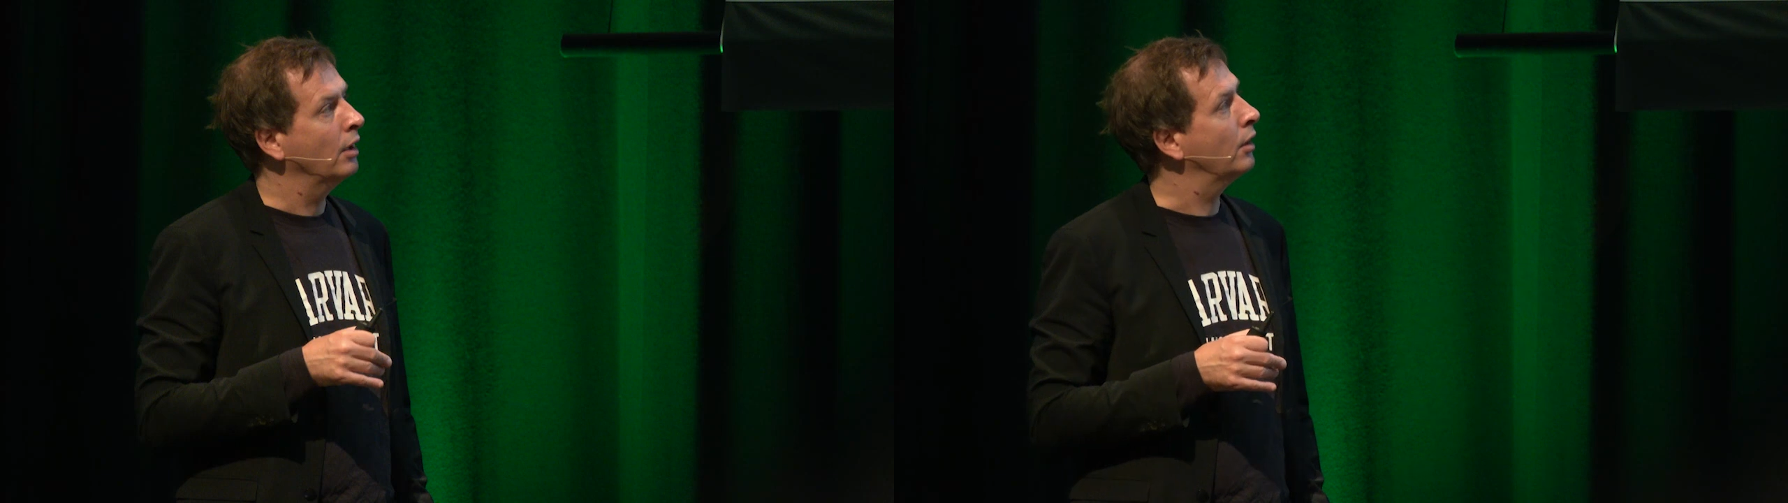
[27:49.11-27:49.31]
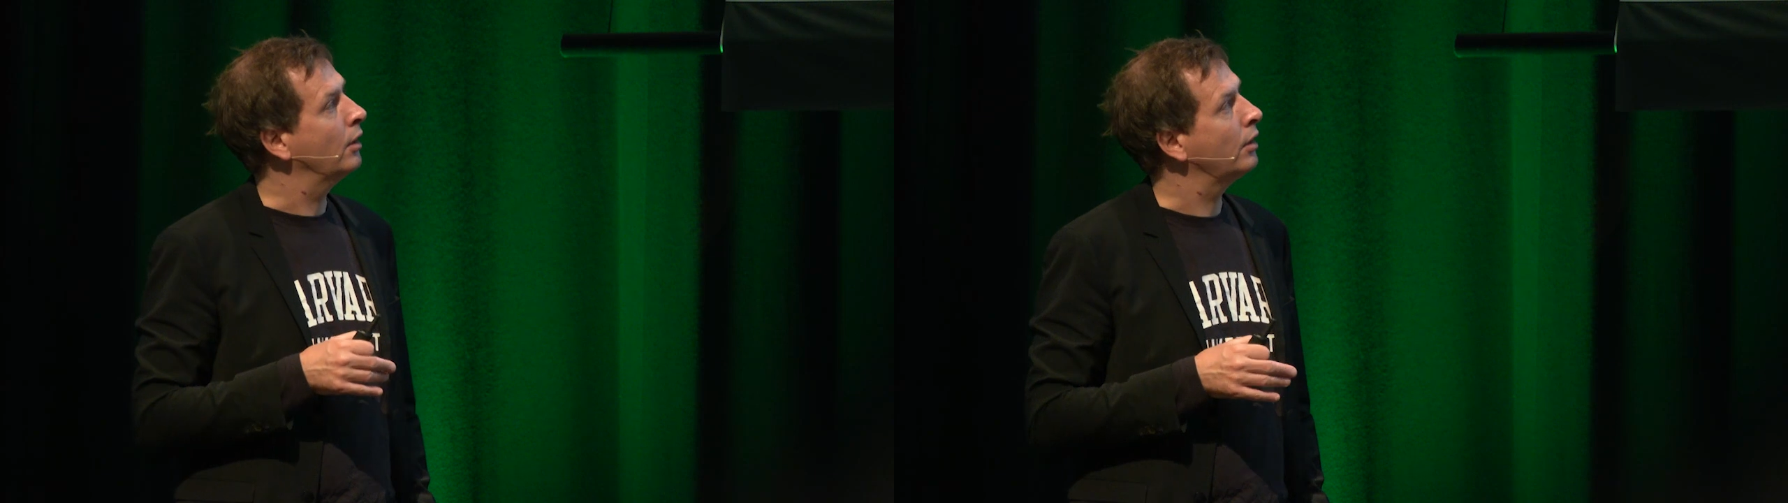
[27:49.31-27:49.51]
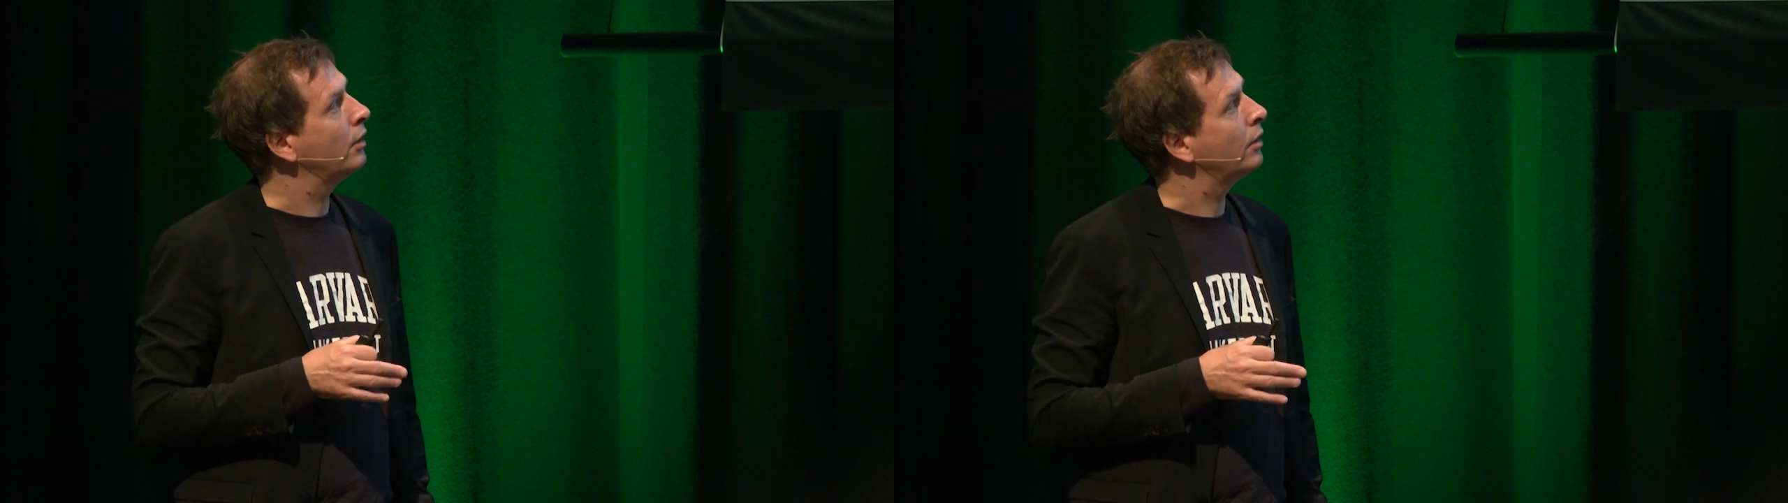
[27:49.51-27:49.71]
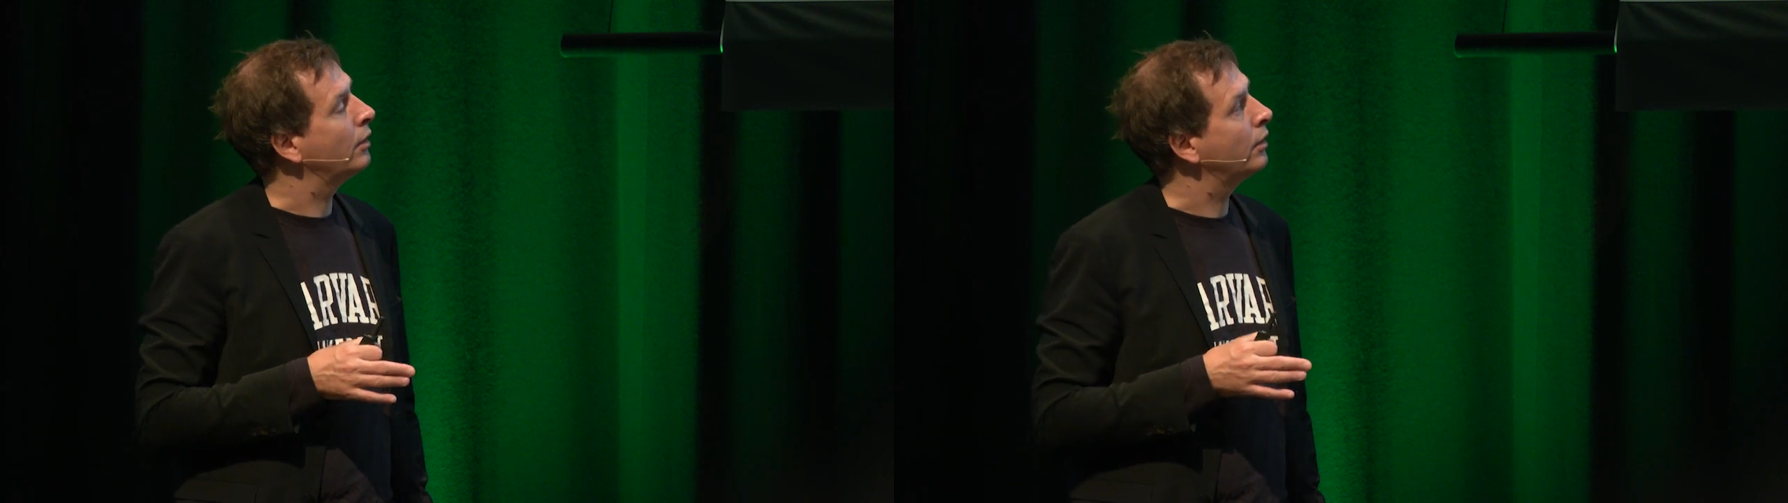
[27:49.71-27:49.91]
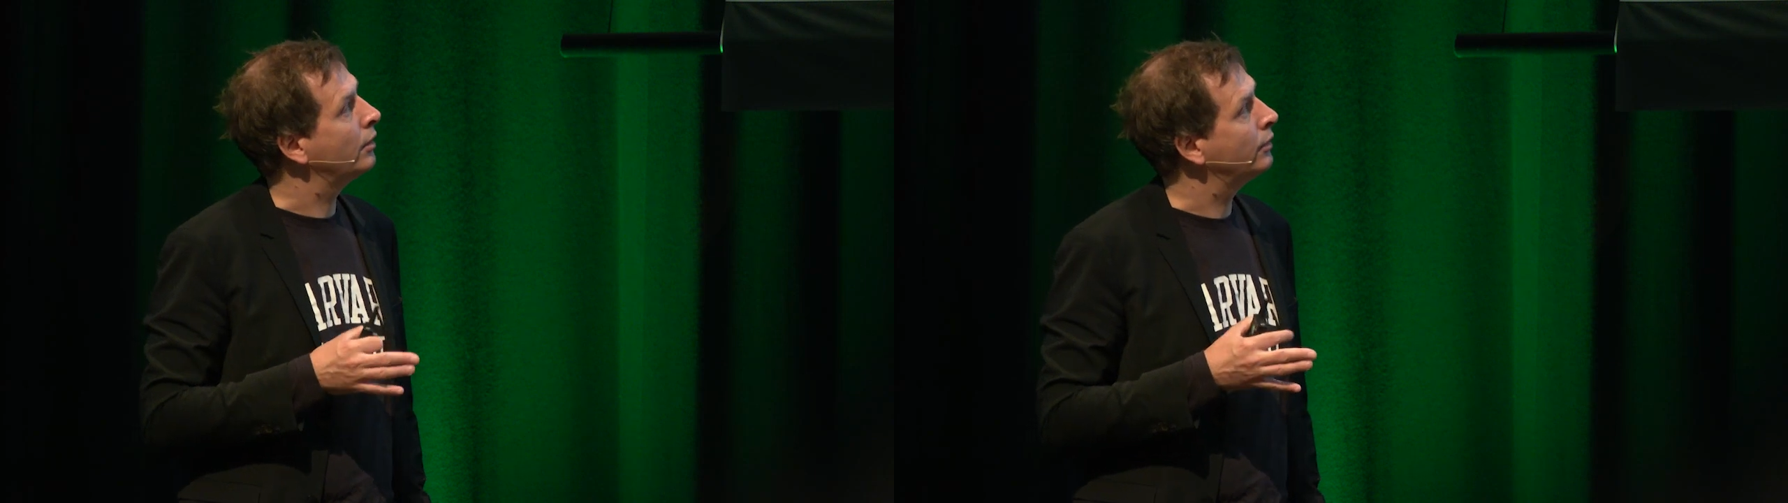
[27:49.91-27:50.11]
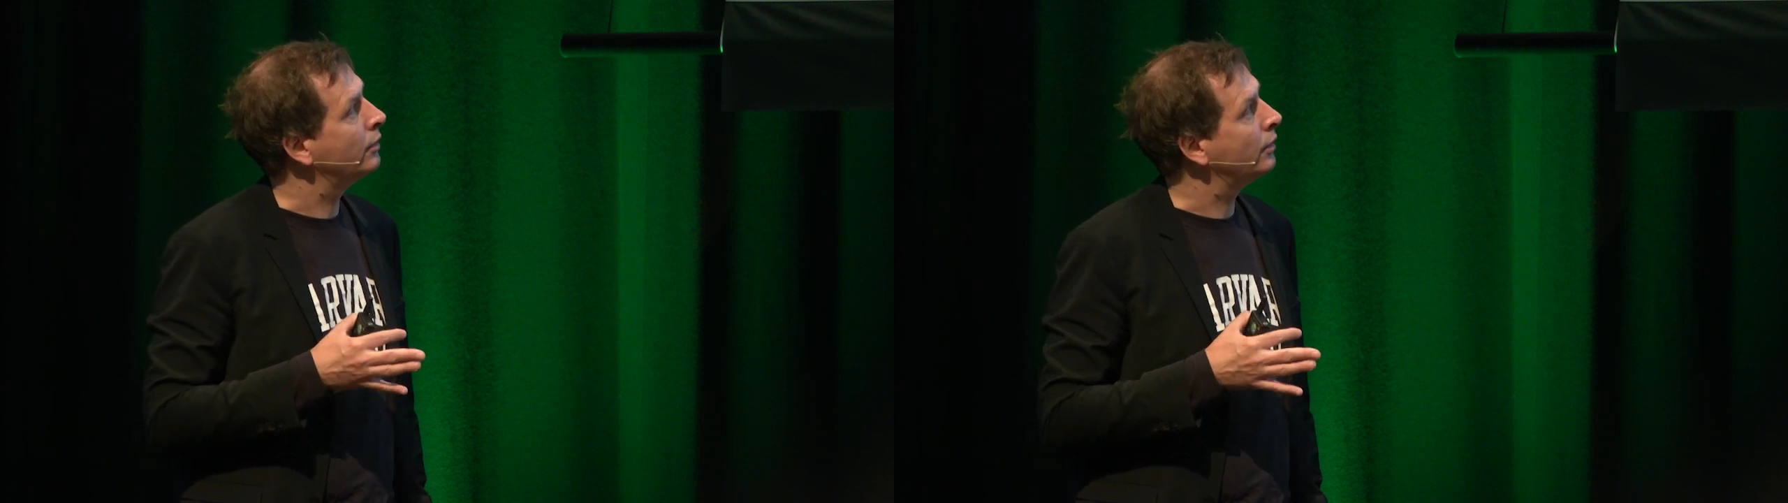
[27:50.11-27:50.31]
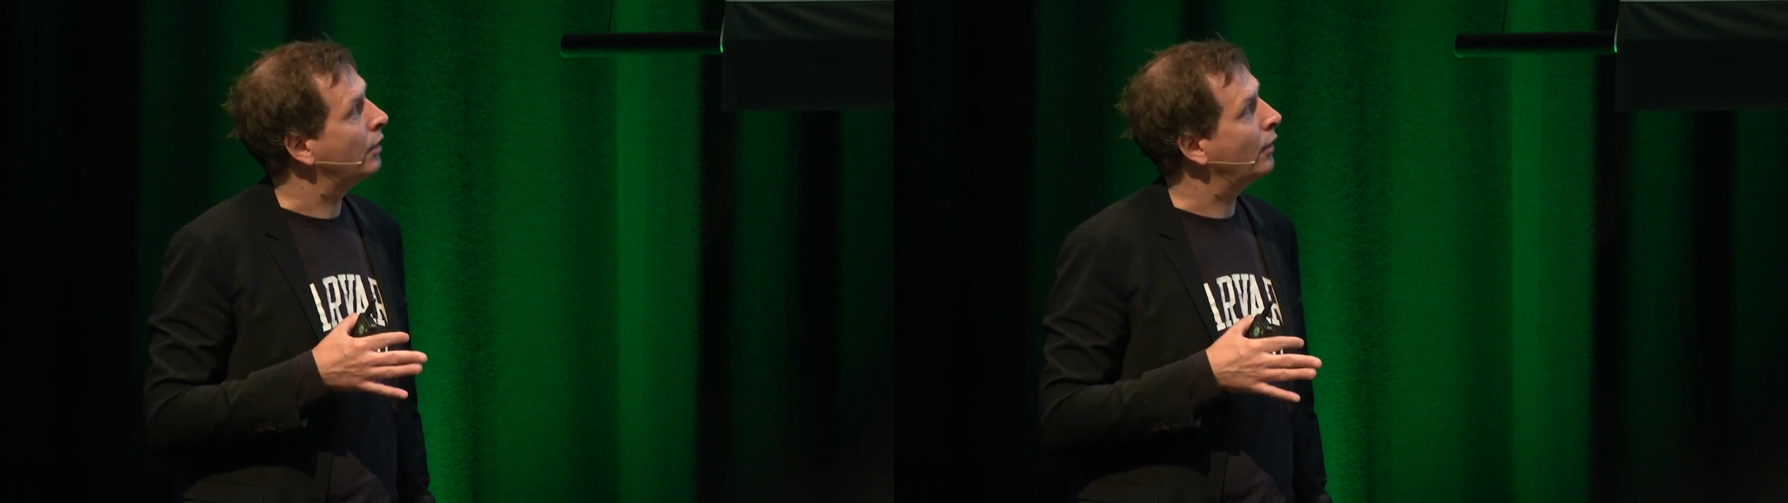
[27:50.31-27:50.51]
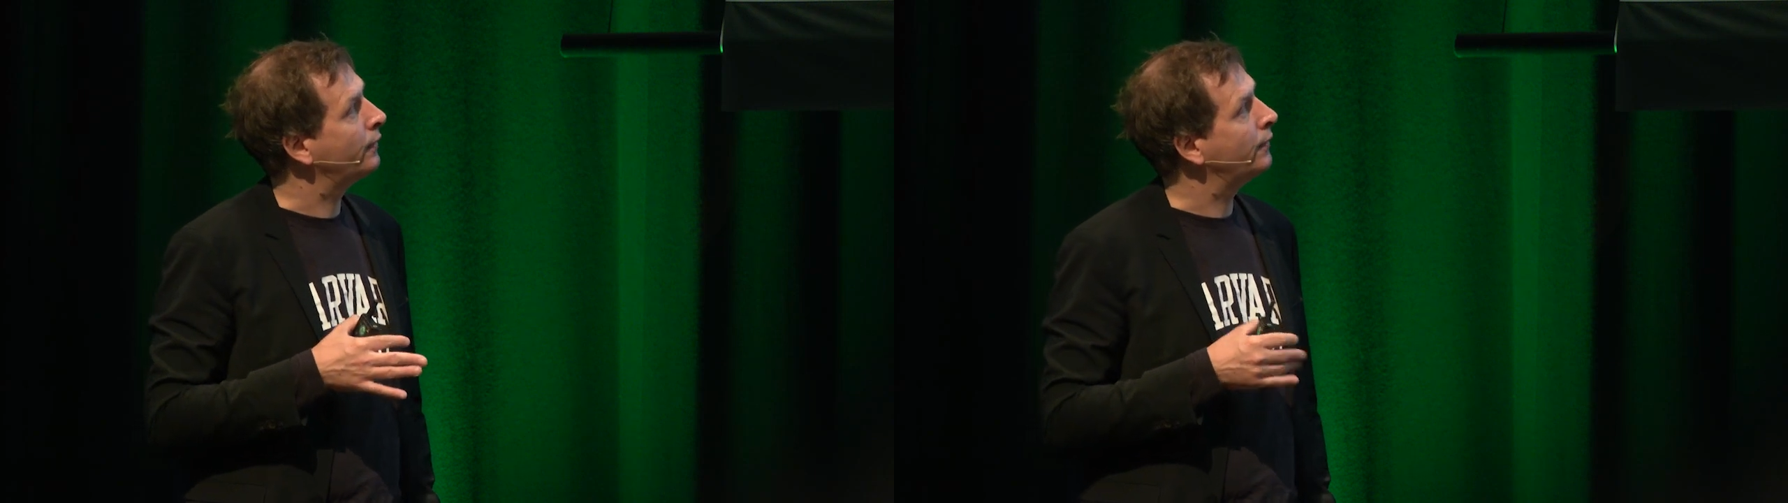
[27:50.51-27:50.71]

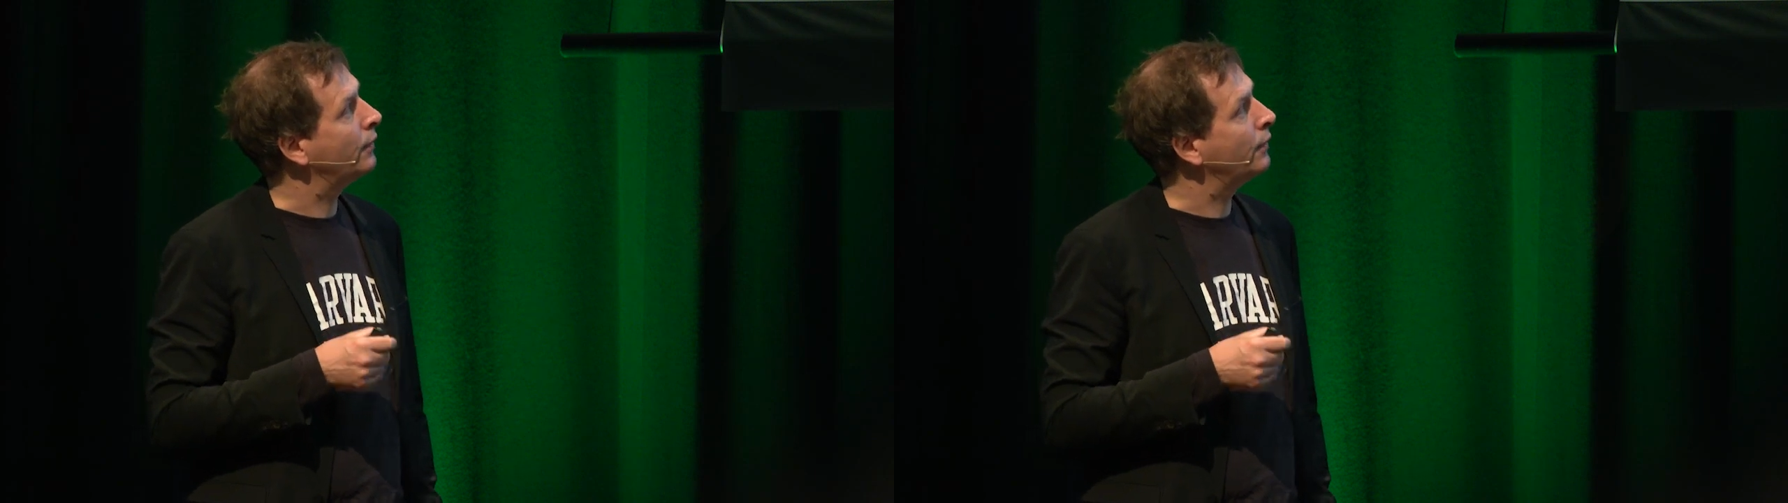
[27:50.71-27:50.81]
of